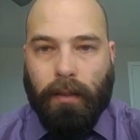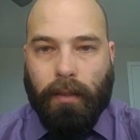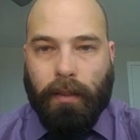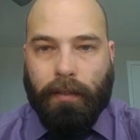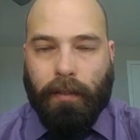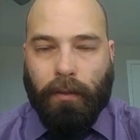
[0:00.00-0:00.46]

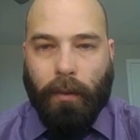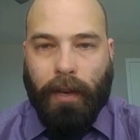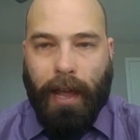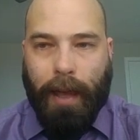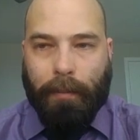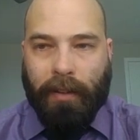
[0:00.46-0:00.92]
This is
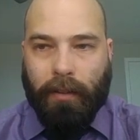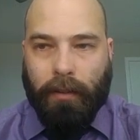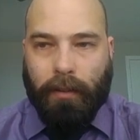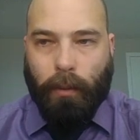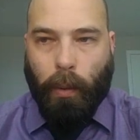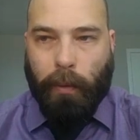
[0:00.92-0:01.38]
what
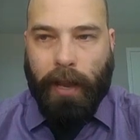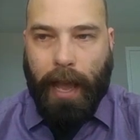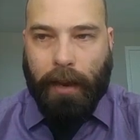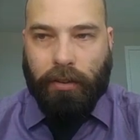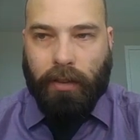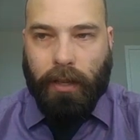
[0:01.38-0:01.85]
happens when we
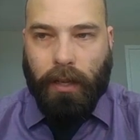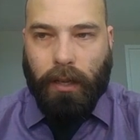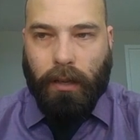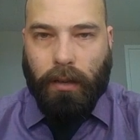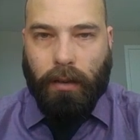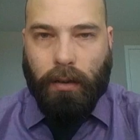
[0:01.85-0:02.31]

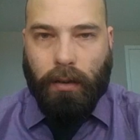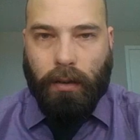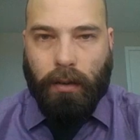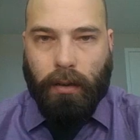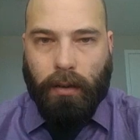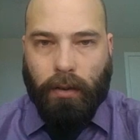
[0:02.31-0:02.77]
actually
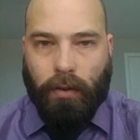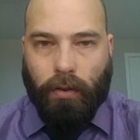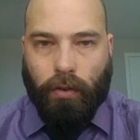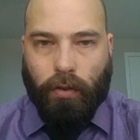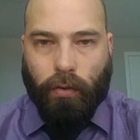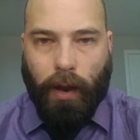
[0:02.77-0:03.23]

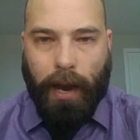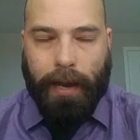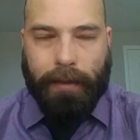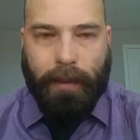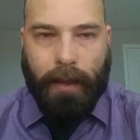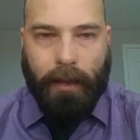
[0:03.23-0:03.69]
try
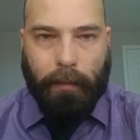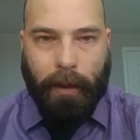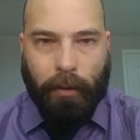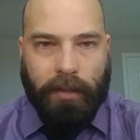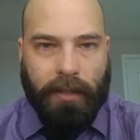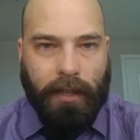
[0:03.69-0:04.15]
to take them
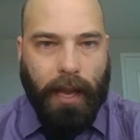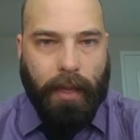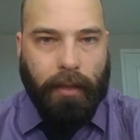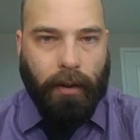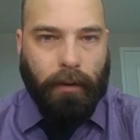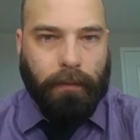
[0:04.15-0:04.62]
out
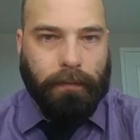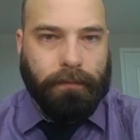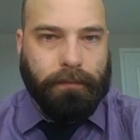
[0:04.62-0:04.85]
together.